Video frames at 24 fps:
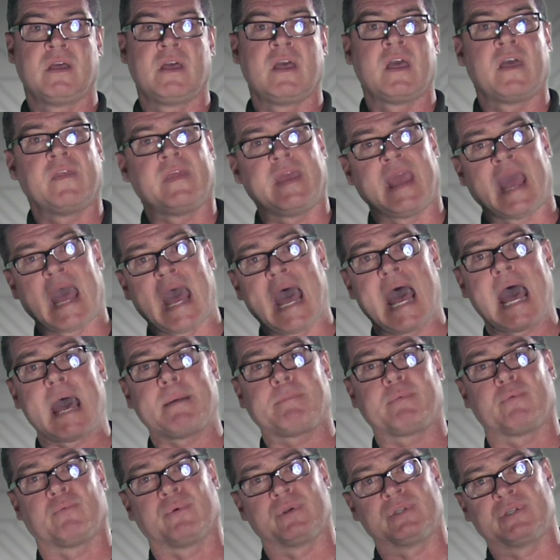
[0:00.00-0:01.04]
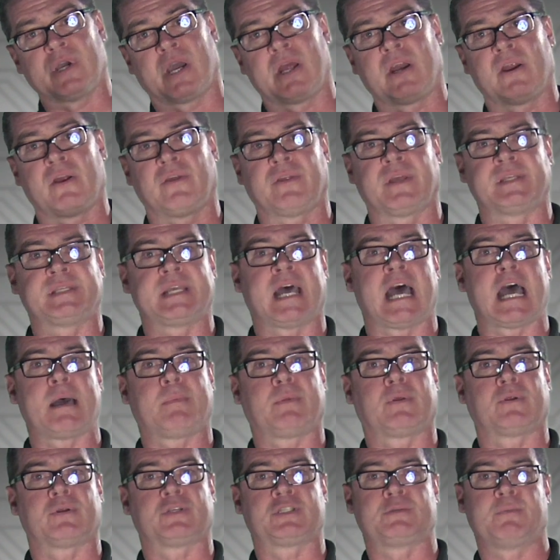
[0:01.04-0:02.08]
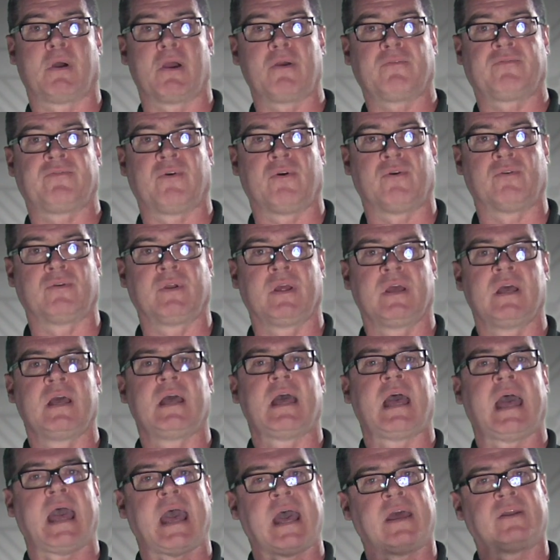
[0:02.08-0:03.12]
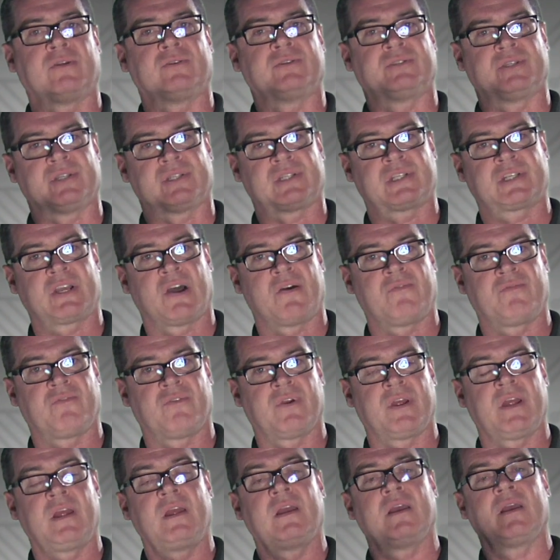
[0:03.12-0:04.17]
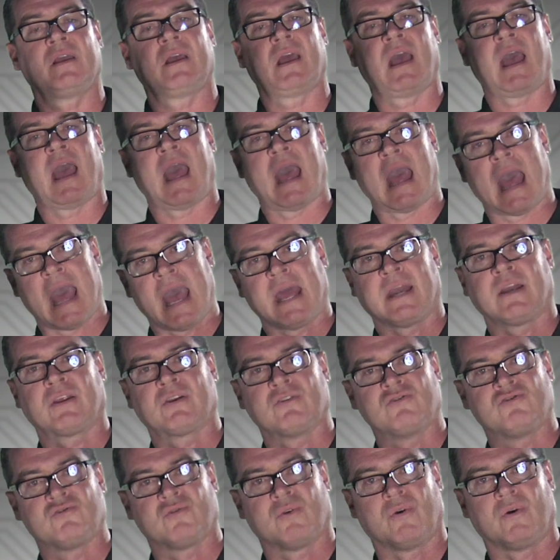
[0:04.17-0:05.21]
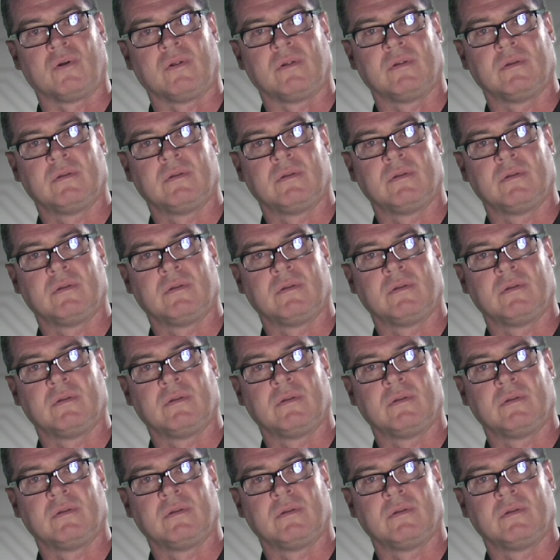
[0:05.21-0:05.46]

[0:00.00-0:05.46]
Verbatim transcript: and the app residing on the tablet or smartphone handles discovery and control.